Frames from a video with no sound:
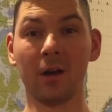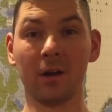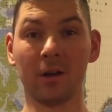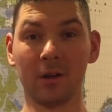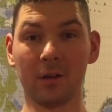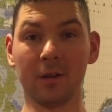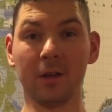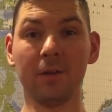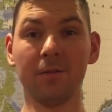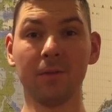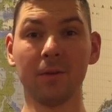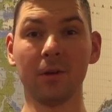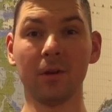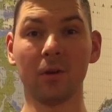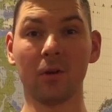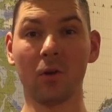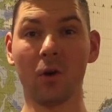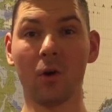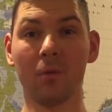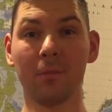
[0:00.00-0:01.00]
leave
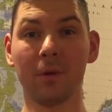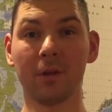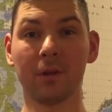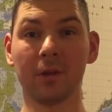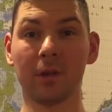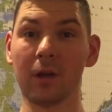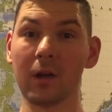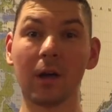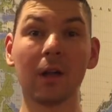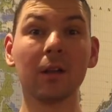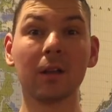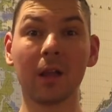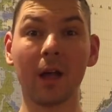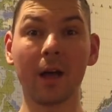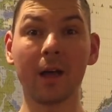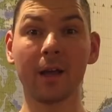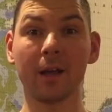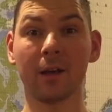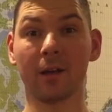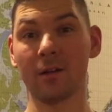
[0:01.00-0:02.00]
a comment, a
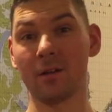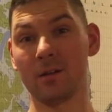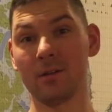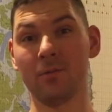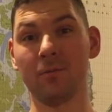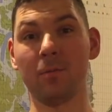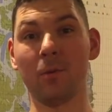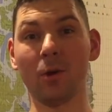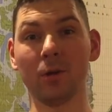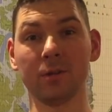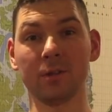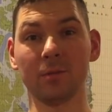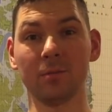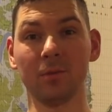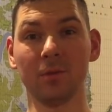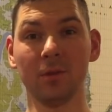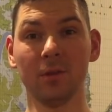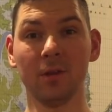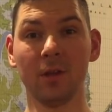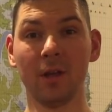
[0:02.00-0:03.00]
like if
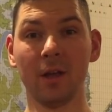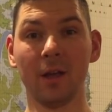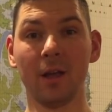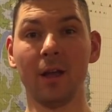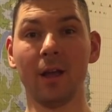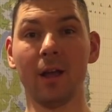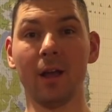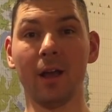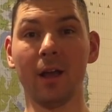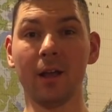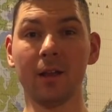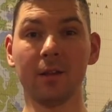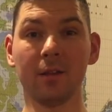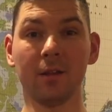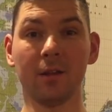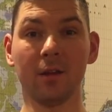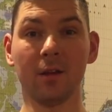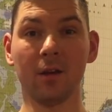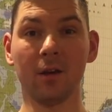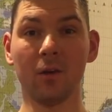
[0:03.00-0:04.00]
possible, and
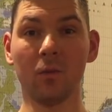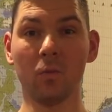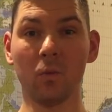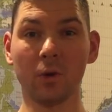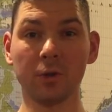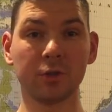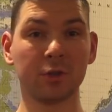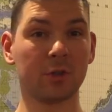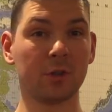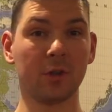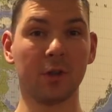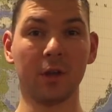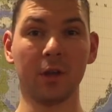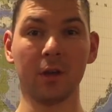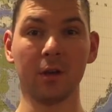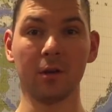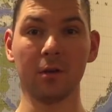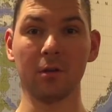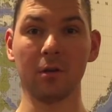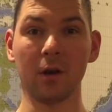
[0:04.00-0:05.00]
watch
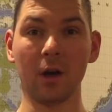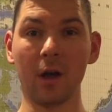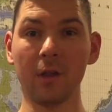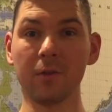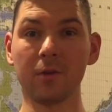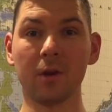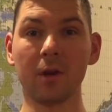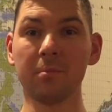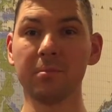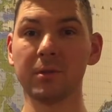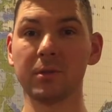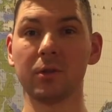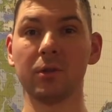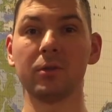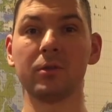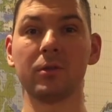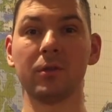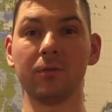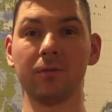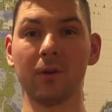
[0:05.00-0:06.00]
the other
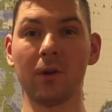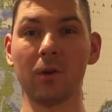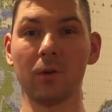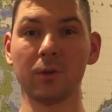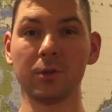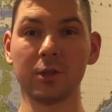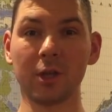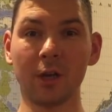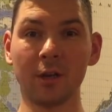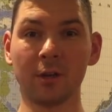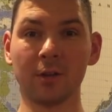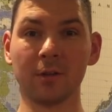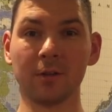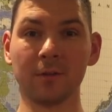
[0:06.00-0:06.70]
episodes of our channel.